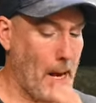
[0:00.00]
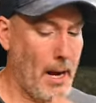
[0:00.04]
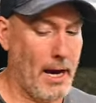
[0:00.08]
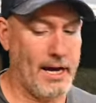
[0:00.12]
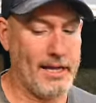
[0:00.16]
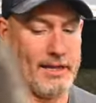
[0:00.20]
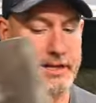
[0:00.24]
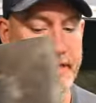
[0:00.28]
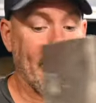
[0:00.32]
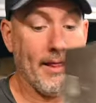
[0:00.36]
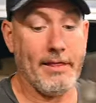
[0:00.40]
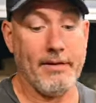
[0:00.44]

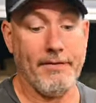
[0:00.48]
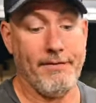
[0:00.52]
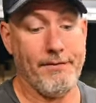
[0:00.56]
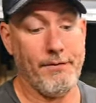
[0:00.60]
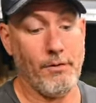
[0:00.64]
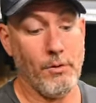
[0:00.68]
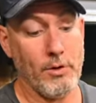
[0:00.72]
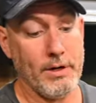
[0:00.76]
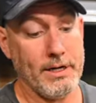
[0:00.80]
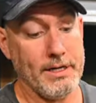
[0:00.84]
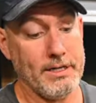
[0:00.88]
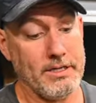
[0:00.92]
I like the
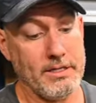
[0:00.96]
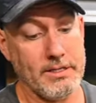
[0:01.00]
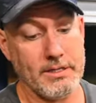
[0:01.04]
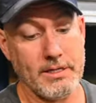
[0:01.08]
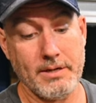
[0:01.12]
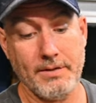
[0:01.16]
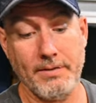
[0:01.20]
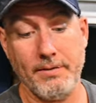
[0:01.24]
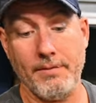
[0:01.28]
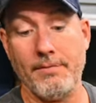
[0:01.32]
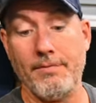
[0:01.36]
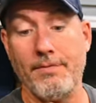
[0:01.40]
four inches
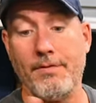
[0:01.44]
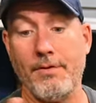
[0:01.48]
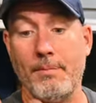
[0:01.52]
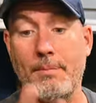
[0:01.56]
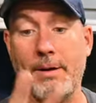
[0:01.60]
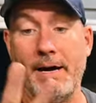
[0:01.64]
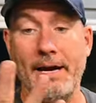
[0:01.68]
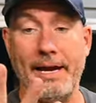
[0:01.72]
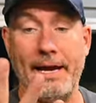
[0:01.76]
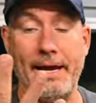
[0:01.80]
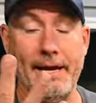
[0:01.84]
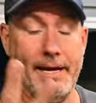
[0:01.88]
for
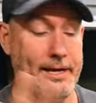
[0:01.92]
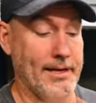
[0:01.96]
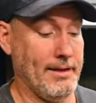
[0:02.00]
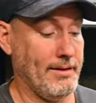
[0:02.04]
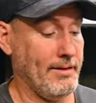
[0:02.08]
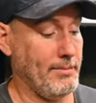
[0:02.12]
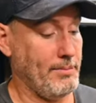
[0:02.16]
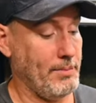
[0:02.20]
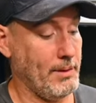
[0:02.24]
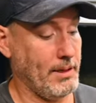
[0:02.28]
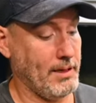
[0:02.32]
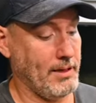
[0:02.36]
my
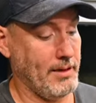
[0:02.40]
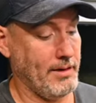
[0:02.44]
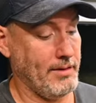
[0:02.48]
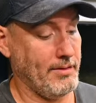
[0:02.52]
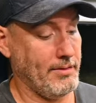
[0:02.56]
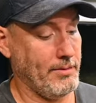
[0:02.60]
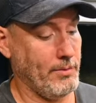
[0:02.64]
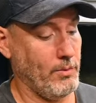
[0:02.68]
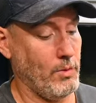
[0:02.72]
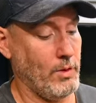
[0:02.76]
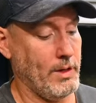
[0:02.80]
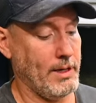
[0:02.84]
hands
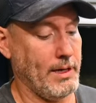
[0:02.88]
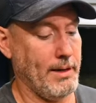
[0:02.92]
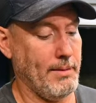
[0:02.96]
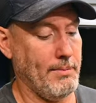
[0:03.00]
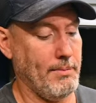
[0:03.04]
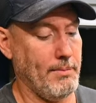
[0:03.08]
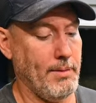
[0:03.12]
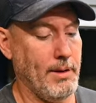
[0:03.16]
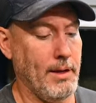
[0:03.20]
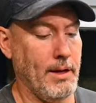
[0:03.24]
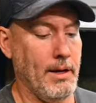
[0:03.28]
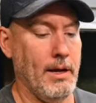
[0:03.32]
because when
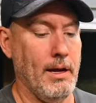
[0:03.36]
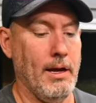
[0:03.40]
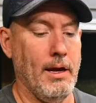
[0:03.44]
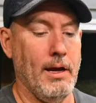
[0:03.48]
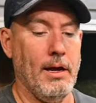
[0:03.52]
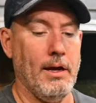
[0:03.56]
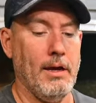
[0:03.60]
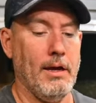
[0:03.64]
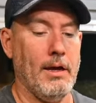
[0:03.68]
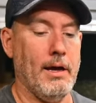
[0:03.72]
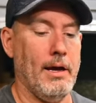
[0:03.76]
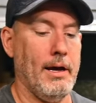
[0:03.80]
I'm
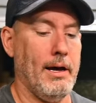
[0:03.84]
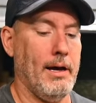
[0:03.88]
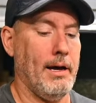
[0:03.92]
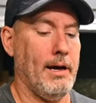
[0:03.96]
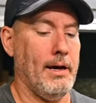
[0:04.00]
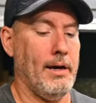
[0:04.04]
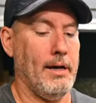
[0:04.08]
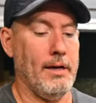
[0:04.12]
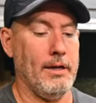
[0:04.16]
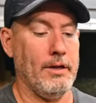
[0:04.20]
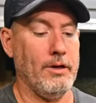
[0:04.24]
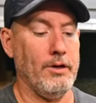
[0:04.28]

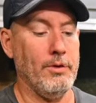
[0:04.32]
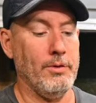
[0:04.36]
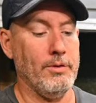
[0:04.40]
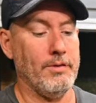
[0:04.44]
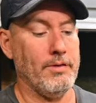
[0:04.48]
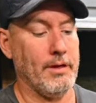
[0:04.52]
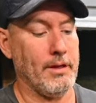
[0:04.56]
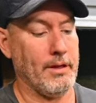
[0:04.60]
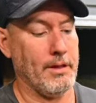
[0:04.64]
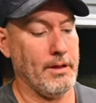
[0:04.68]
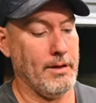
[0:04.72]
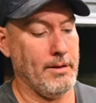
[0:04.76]
uh,
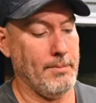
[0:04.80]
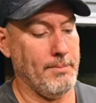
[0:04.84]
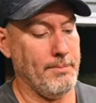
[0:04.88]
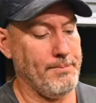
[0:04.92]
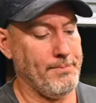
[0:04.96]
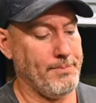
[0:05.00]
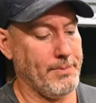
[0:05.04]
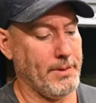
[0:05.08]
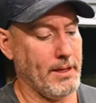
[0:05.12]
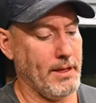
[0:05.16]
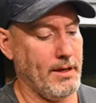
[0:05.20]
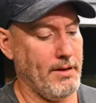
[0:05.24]
using
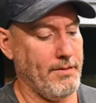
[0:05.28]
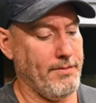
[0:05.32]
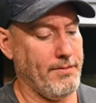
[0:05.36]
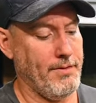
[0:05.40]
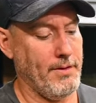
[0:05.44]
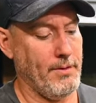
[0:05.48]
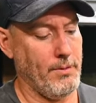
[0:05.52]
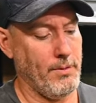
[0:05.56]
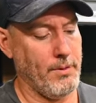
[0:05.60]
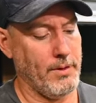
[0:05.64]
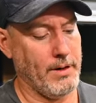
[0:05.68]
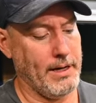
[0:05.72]
them, if
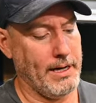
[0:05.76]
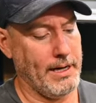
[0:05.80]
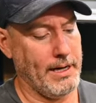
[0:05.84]
it were